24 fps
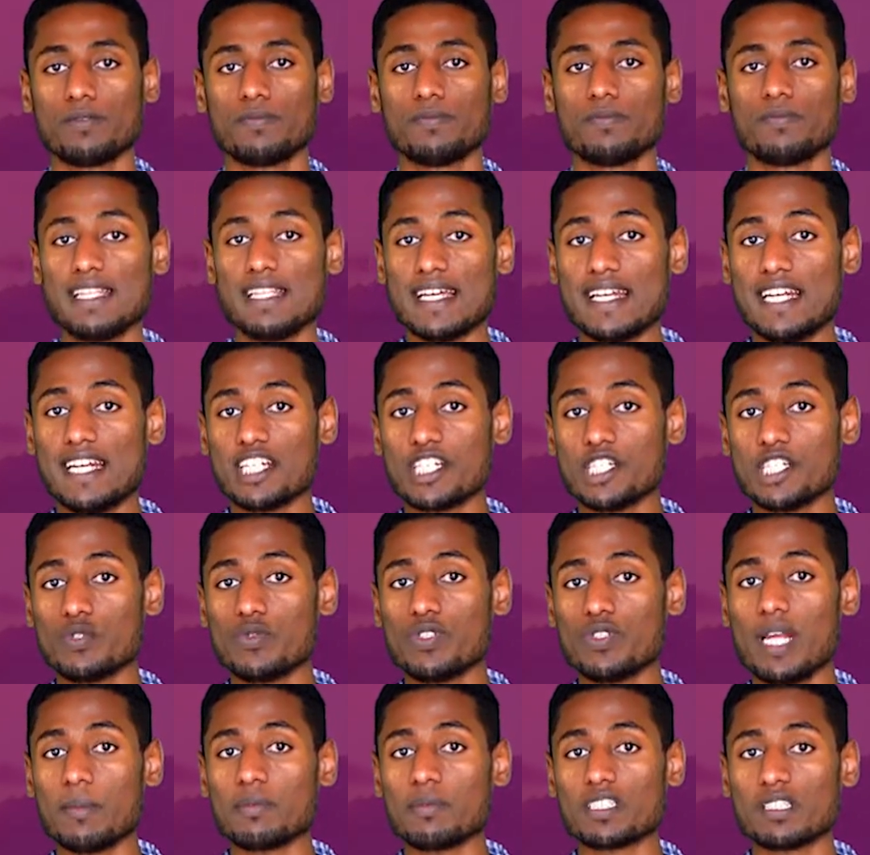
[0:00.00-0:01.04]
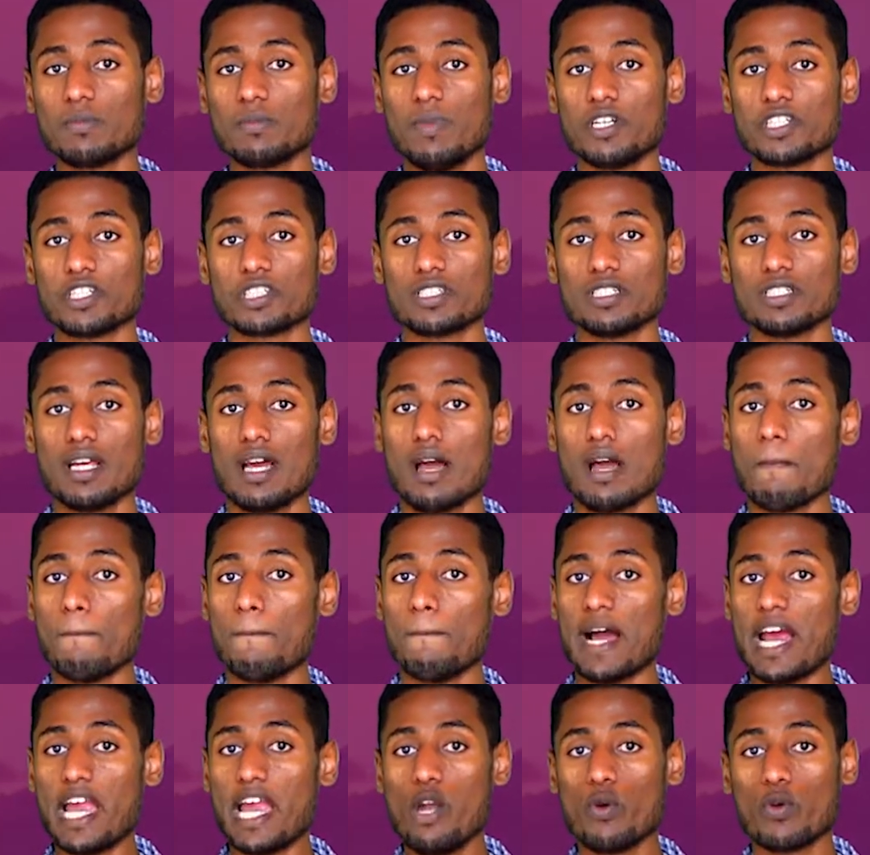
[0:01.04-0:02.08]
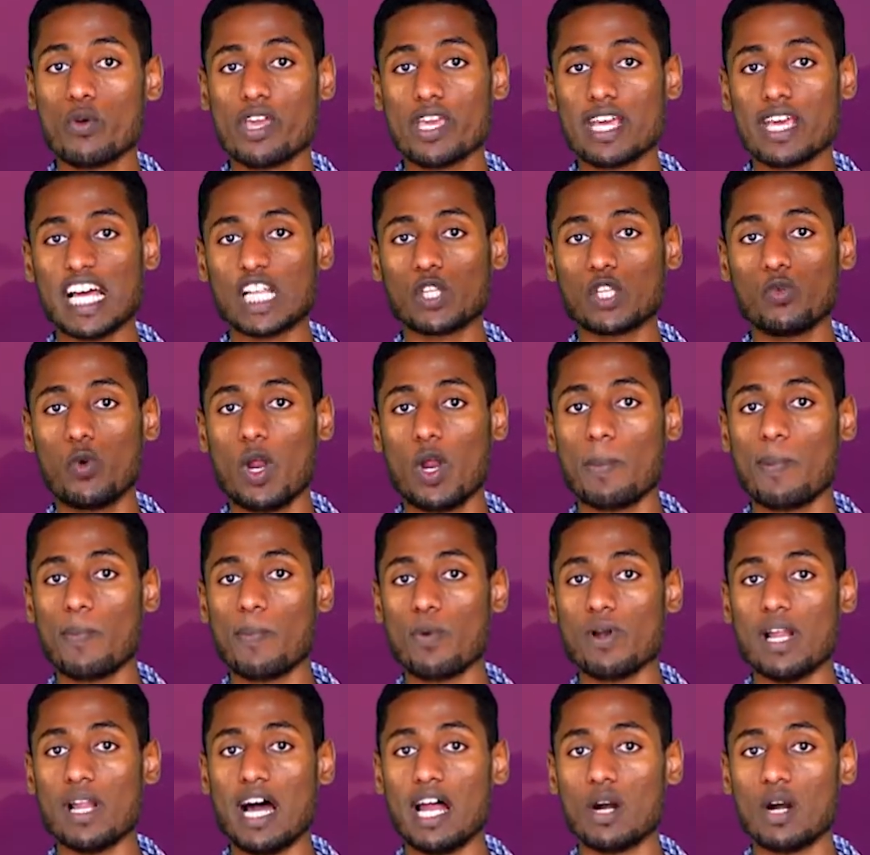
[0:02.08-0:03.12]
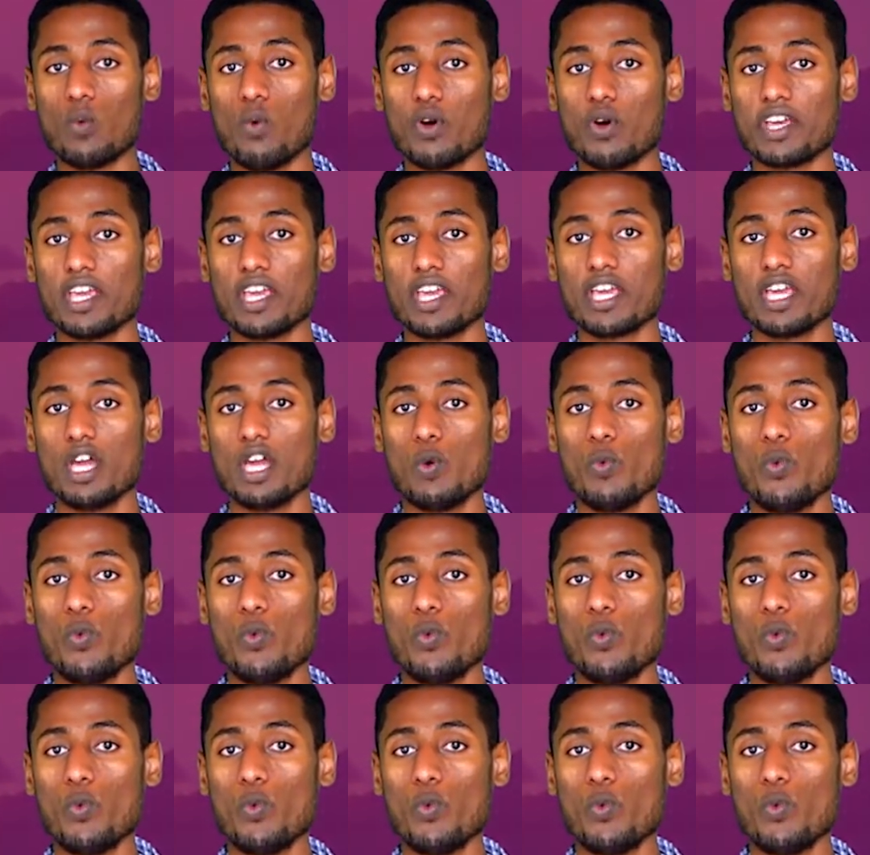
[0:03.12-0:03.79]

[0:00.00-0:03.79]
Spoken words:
In addition to depth estimation, by looking at where people are walking,